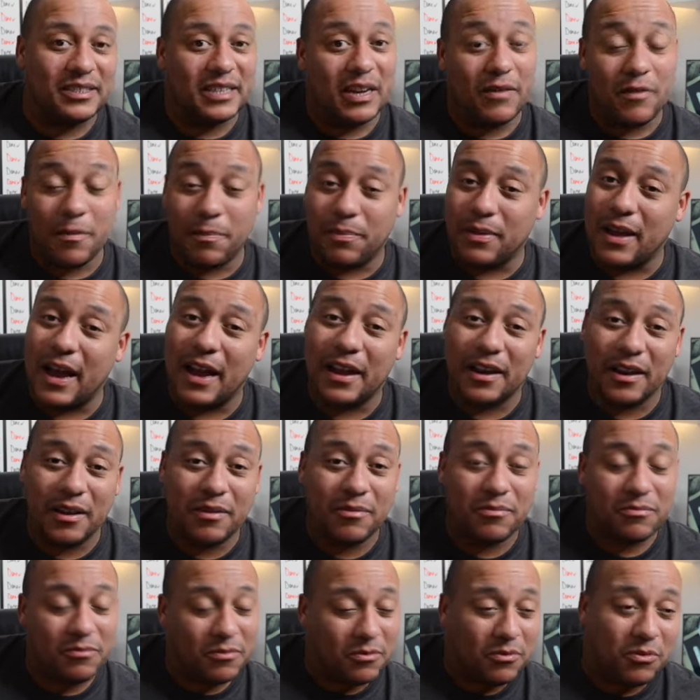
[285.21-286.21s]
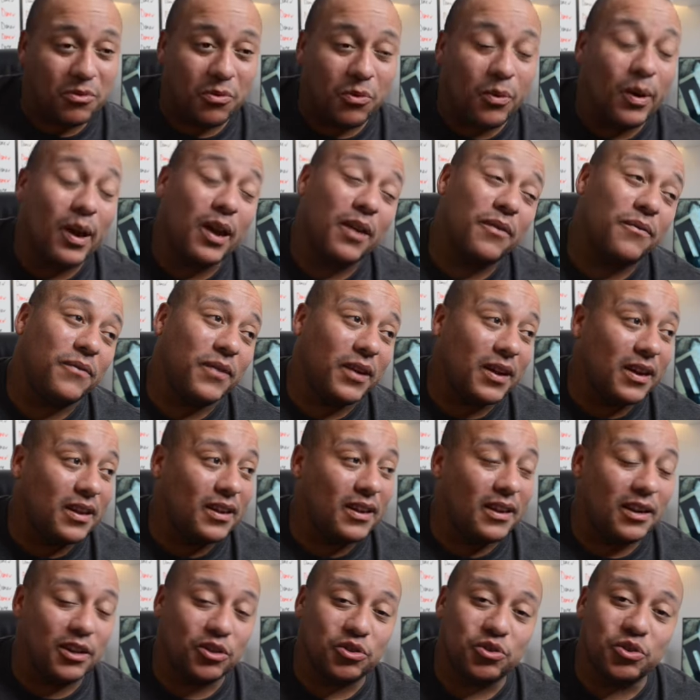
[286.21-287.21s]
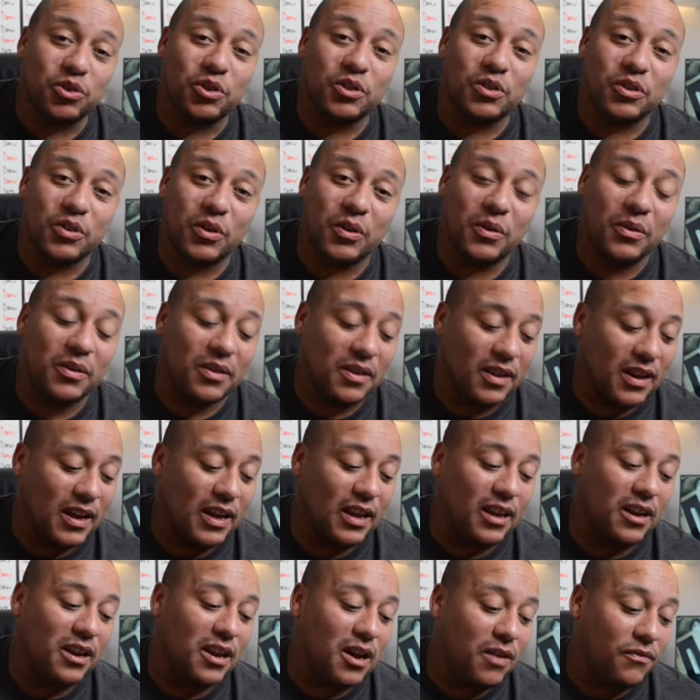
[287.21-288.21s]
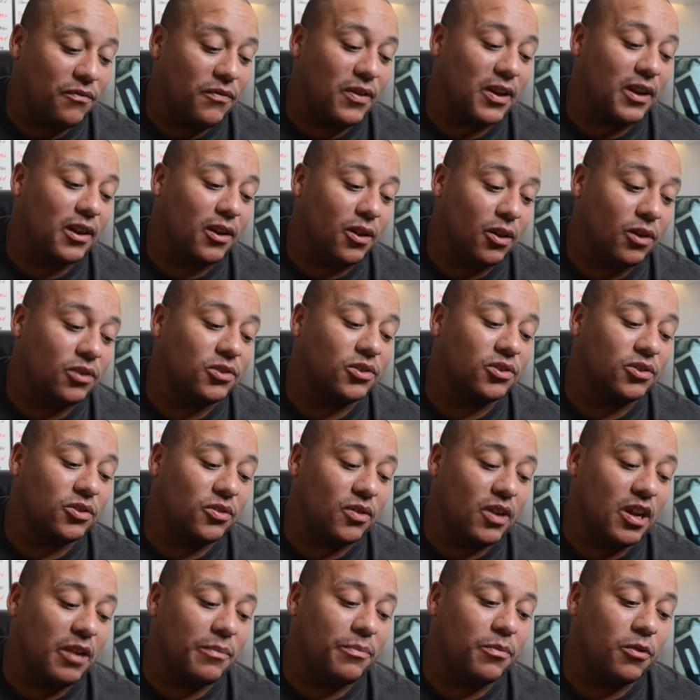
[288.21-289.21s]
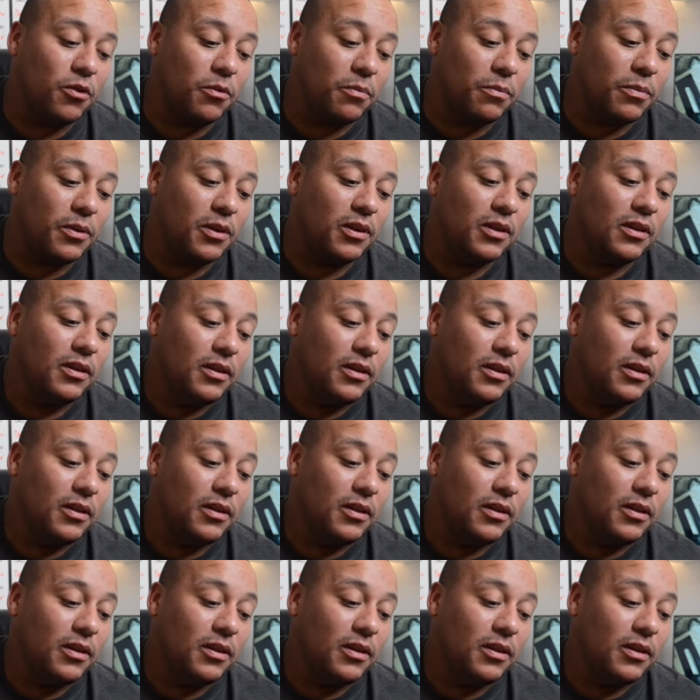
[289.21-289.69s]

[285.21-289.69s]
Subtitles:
I've applied it way thicker than I should have done, and I've had a lot to scrape up.